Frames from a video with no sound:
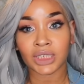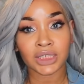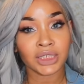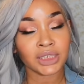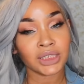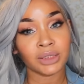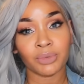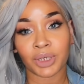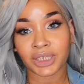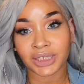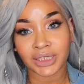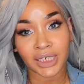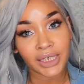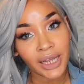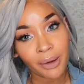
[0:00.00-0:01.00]
this is where the
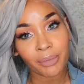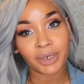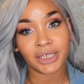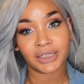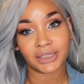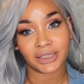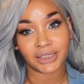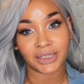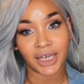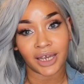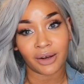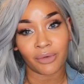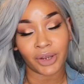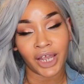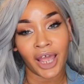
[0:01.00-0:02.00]
celebrities is
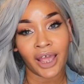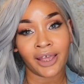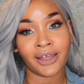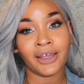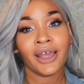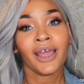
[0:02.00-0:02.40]
at, okay?